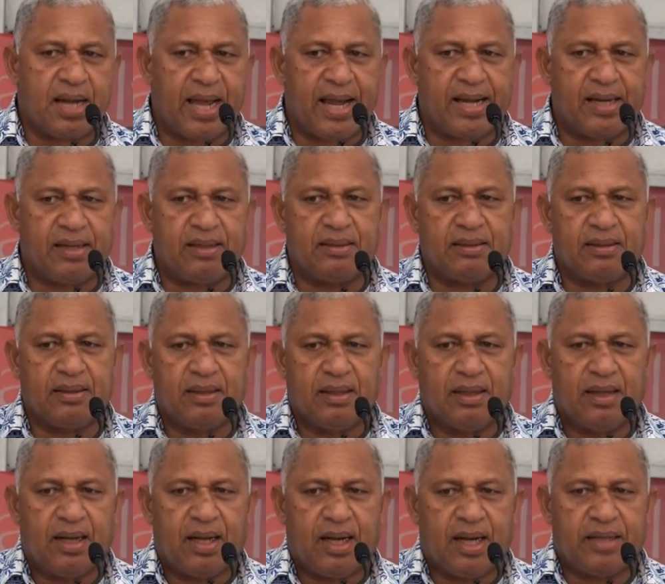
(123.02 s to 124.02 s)
Lion
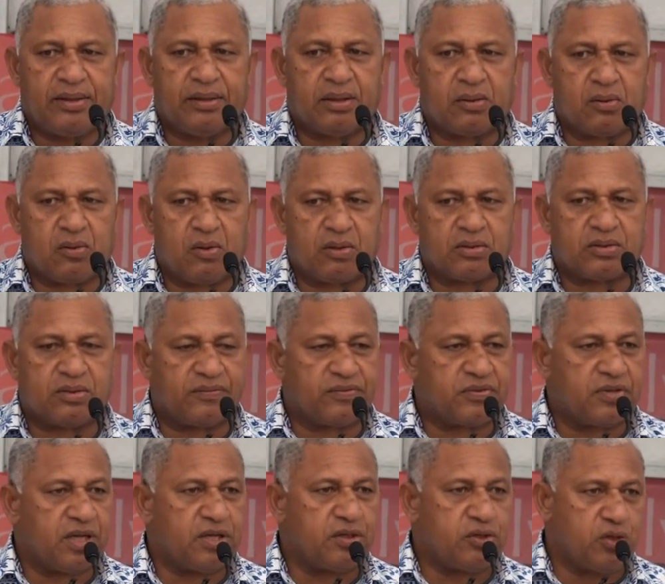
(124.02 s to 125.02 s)
and the Cross
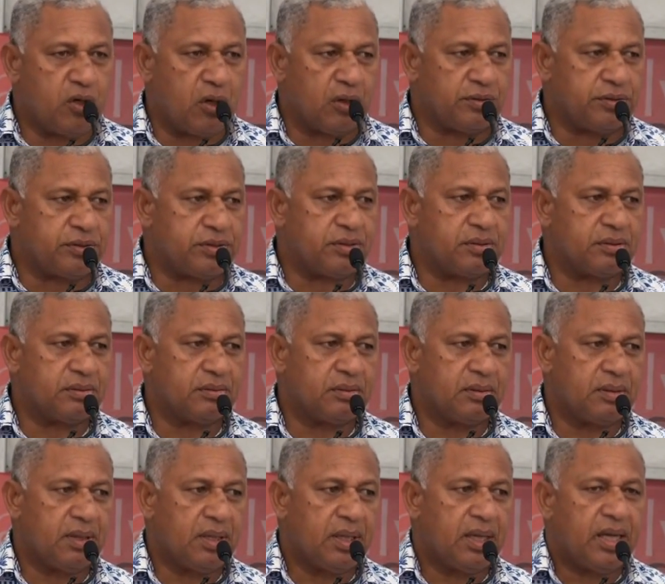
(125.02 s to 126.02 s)
of St. George,
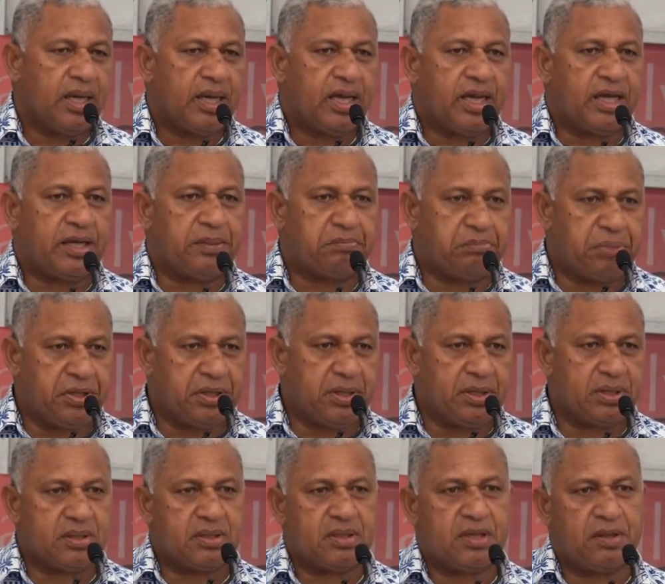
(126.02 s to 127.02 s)
a
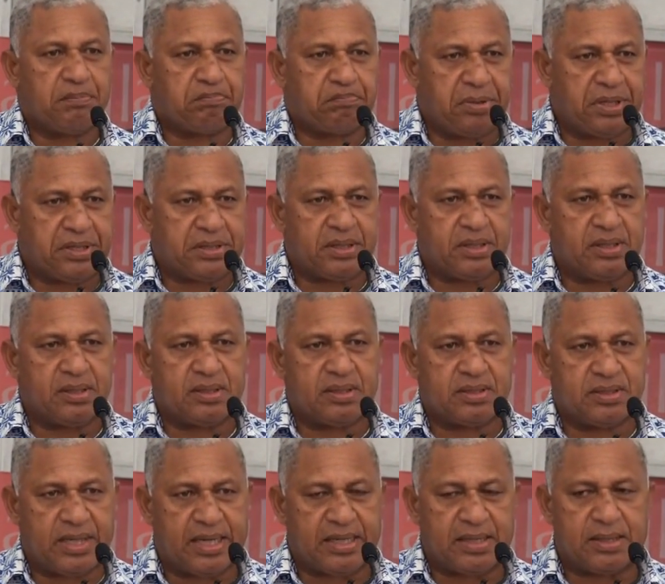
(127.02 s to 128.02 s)
British
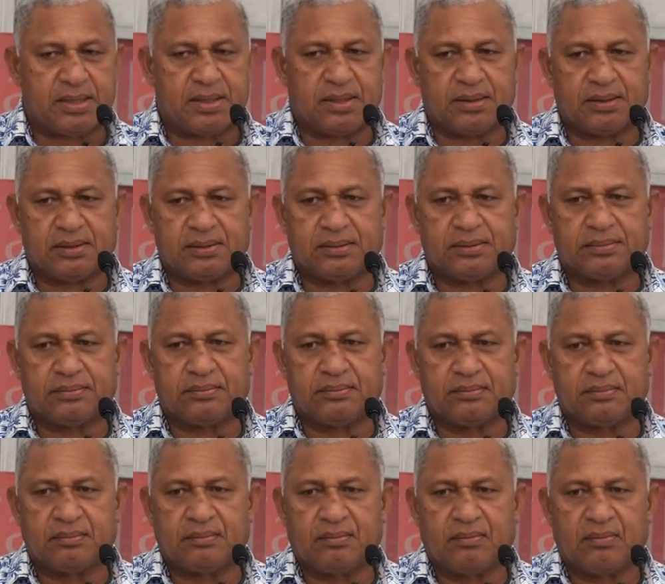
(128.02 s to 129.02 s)
patron saint.
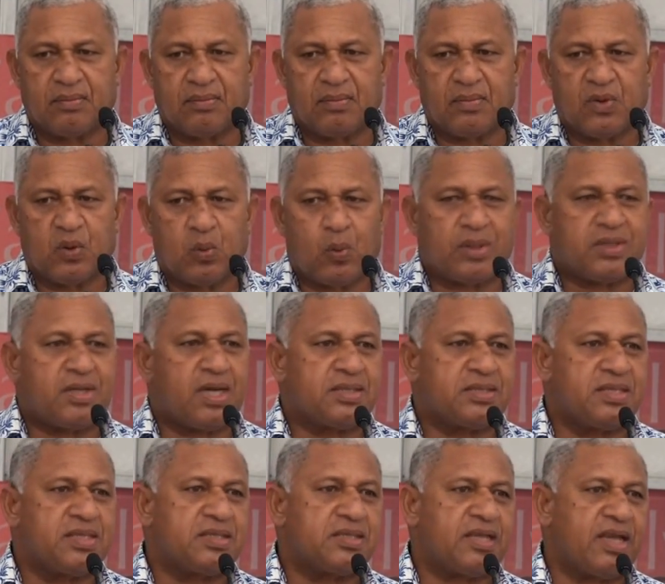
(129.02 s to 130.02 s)
What
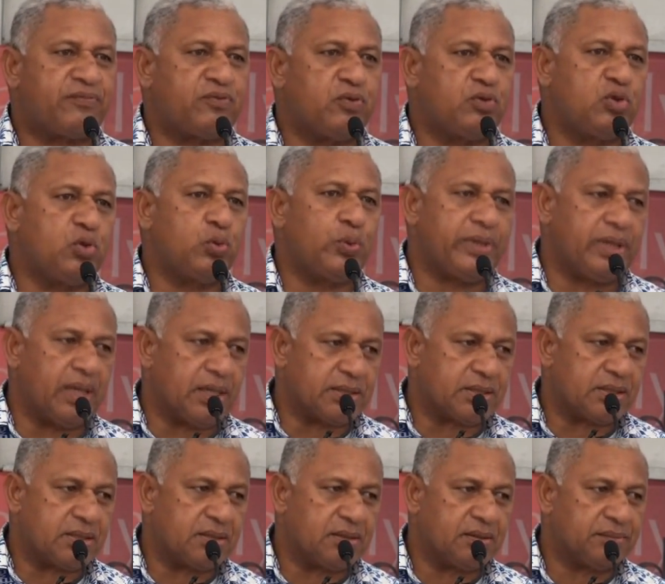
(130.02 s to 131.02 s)
does this have to do with
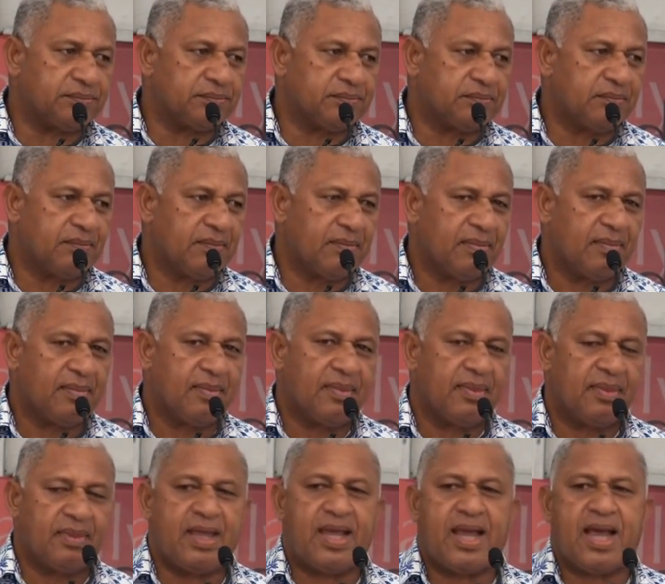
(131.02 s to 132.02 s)
us?
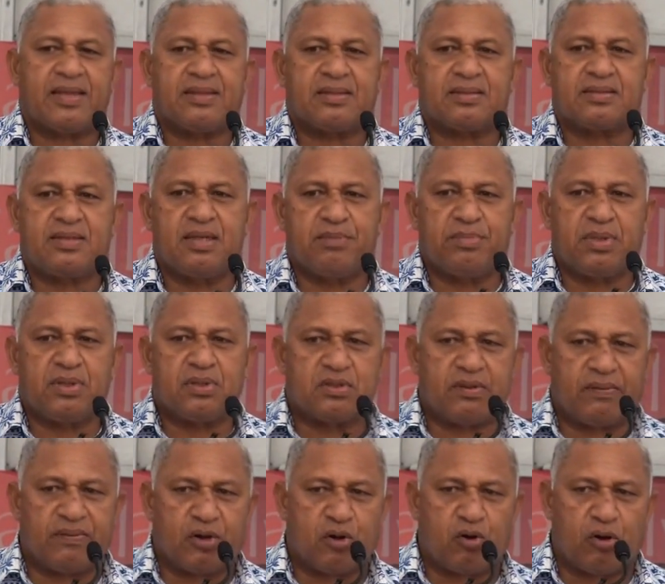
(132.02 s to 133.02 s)
They are the
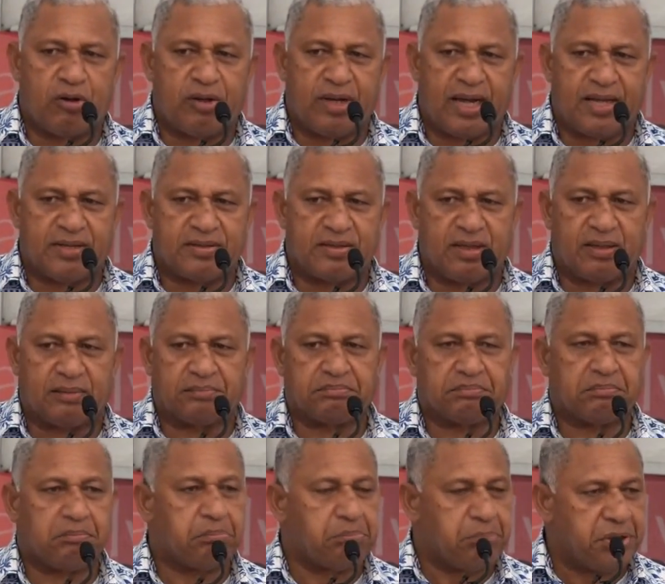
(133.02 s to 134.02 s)
symbols of the colonizer,
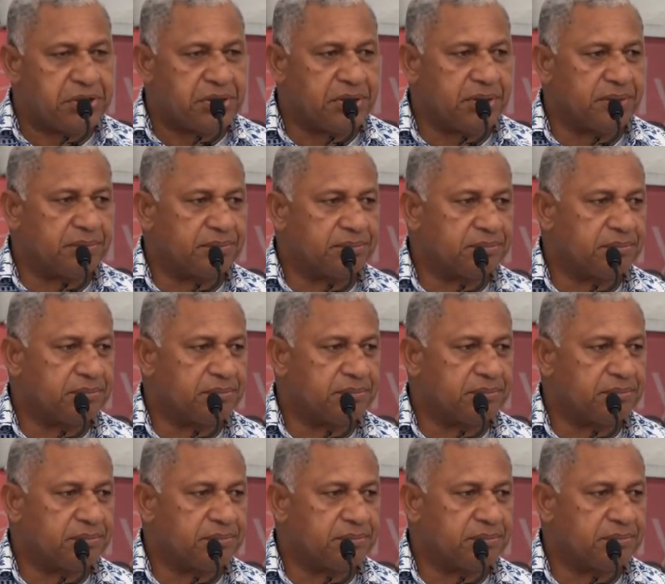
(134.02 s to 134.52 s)
Britain.